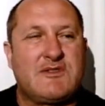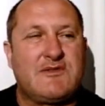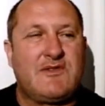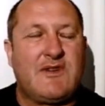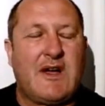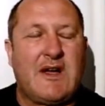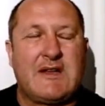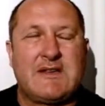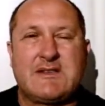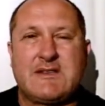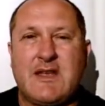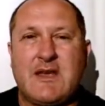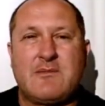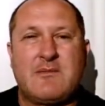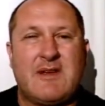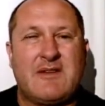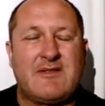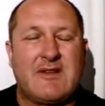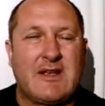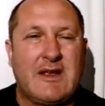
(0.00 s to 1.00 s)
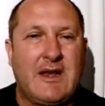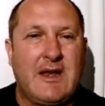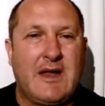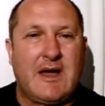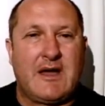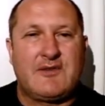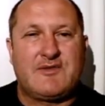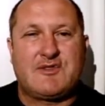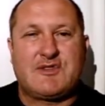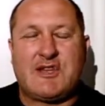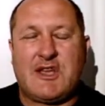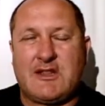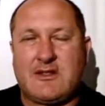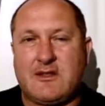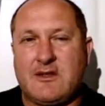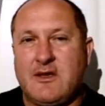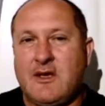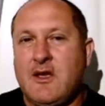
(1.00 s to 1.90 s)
If I say I'm having a live chat,